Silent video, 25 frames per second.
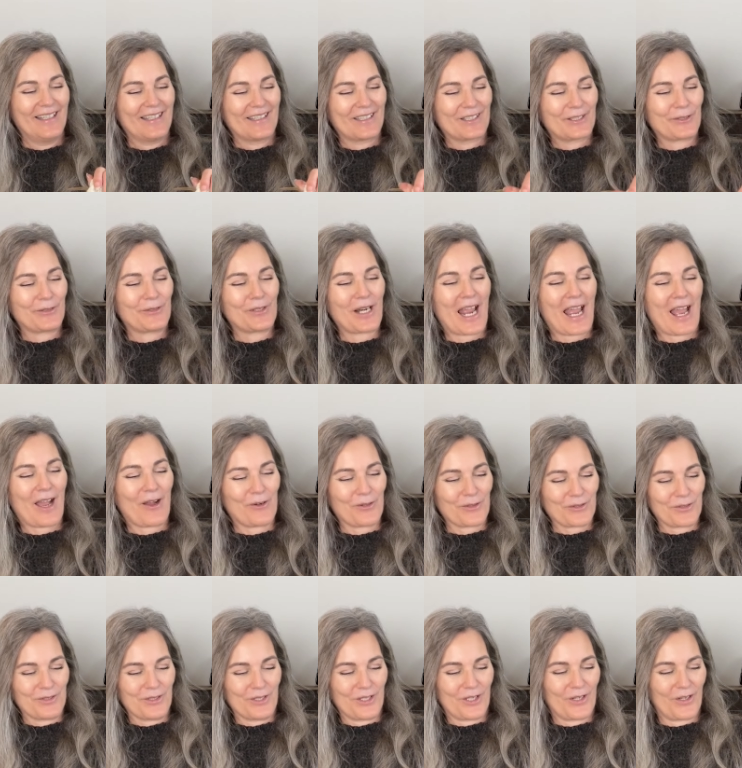
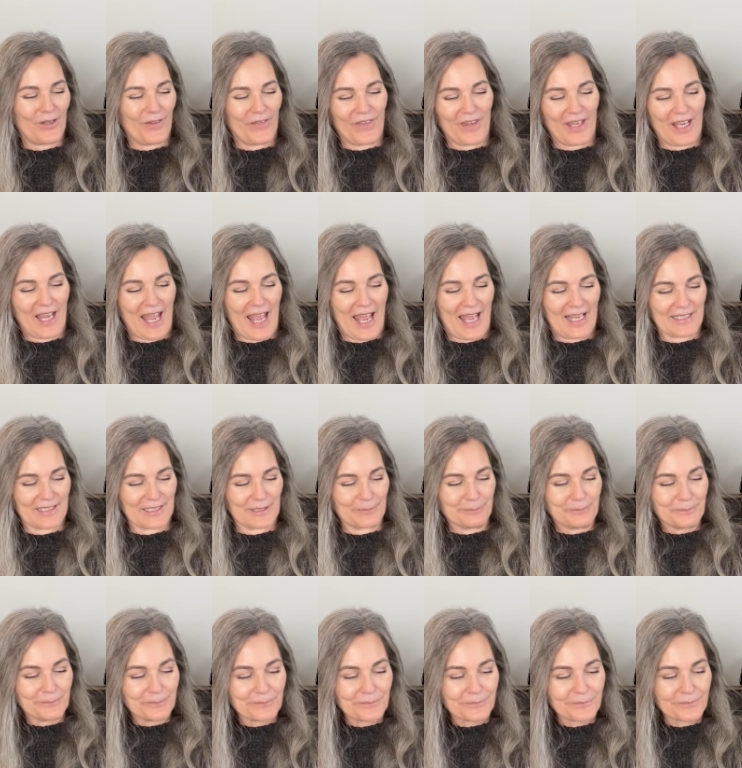crown on the hat.
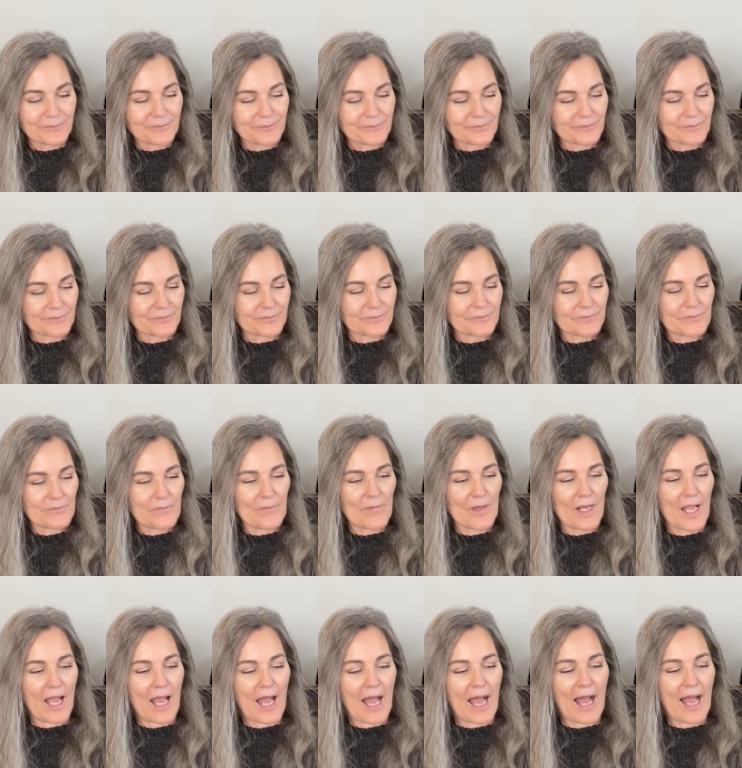
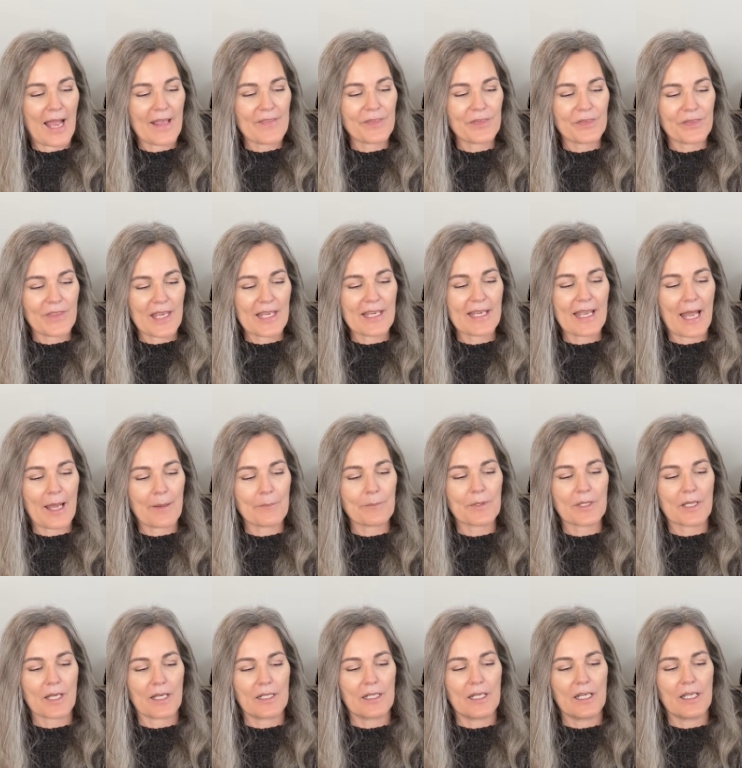I think I'm
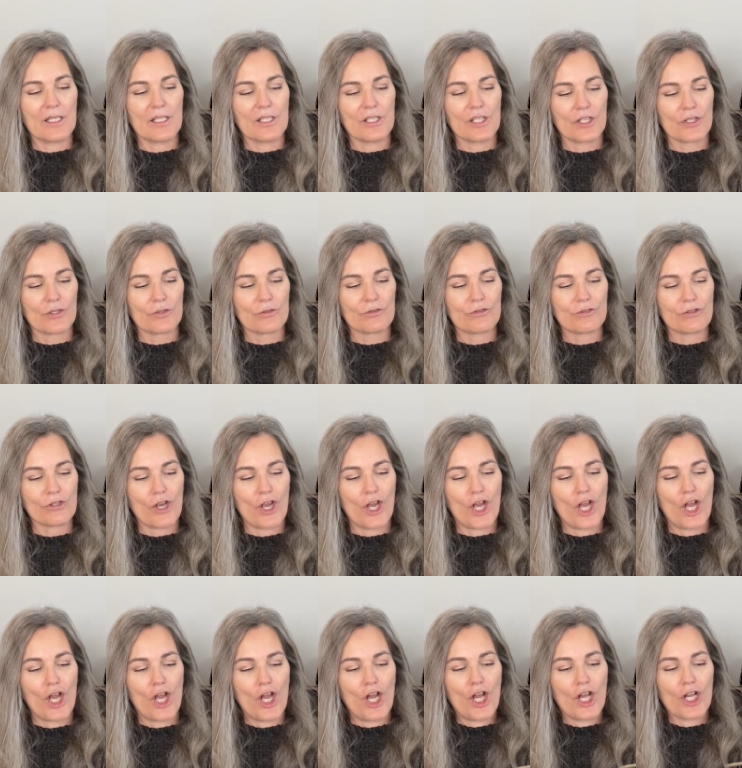gonna use
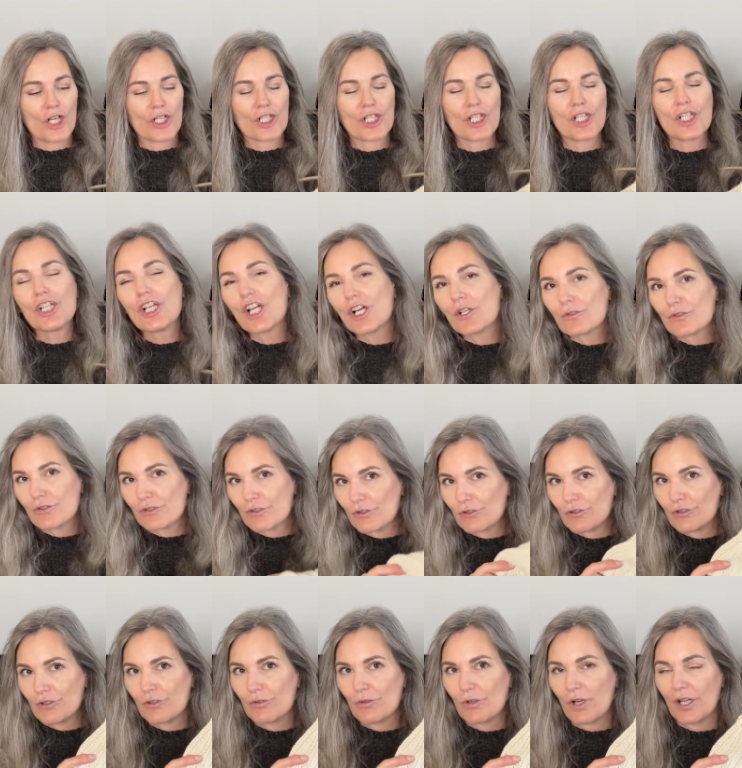close to
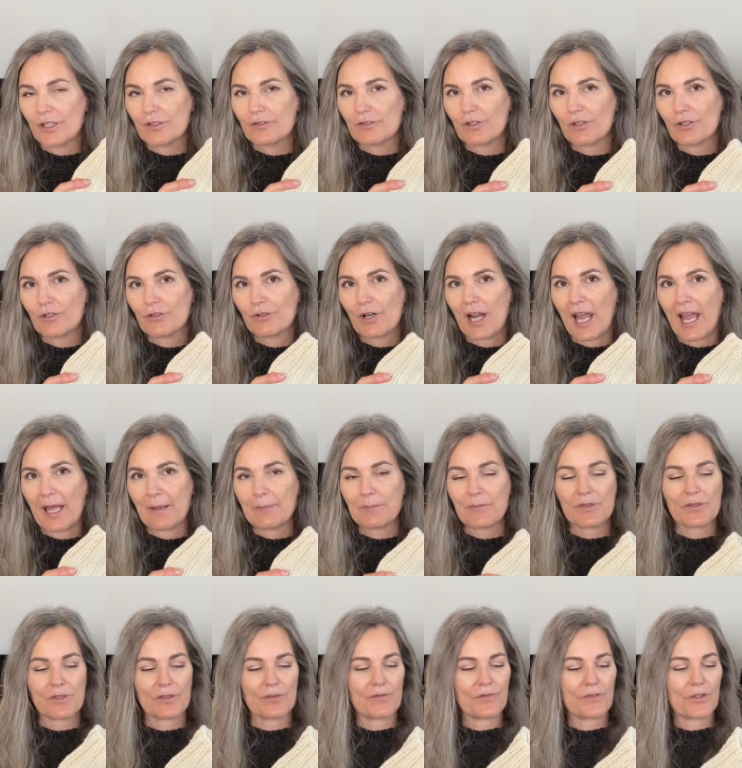200
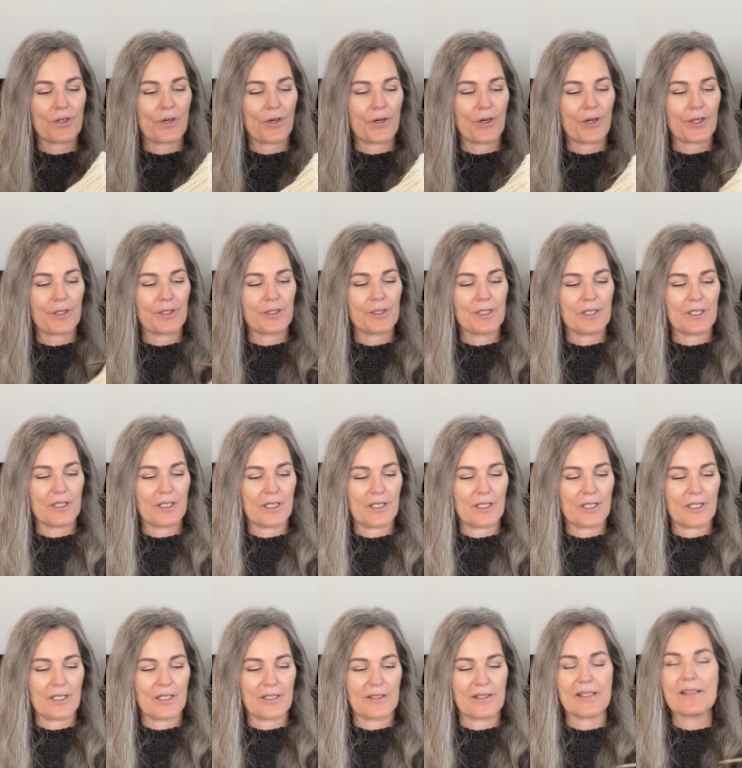grams of yarn.
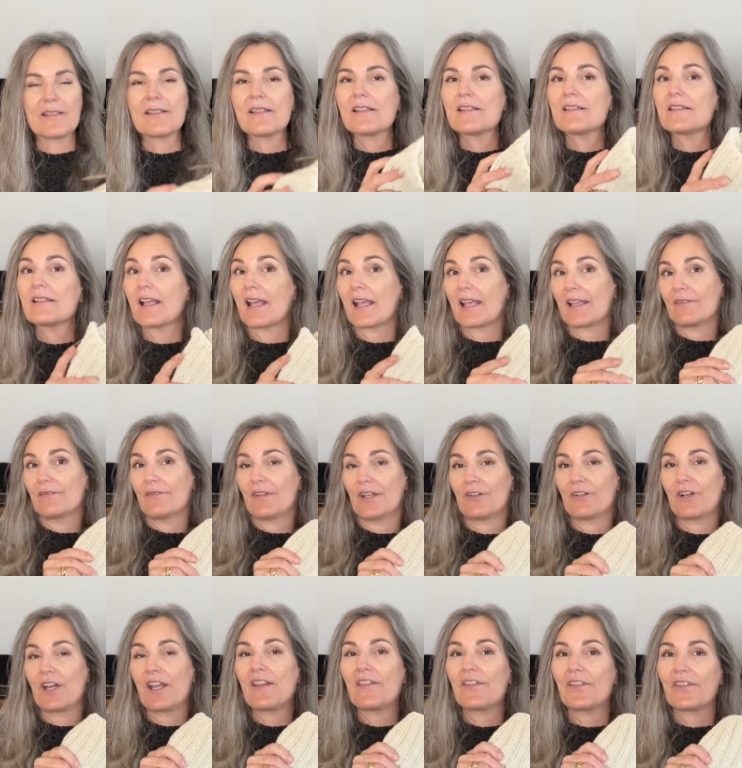Uh, this is a
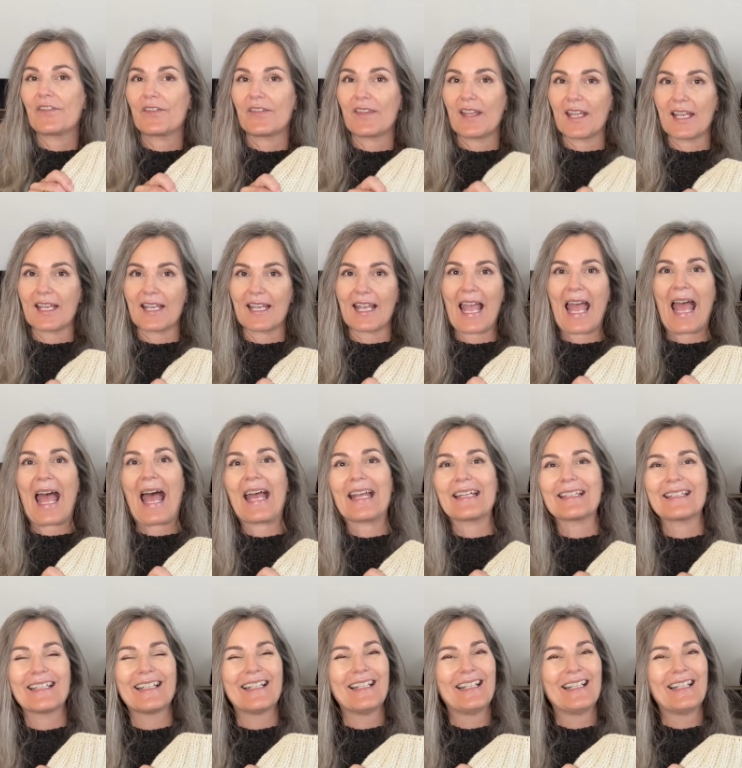very thick hat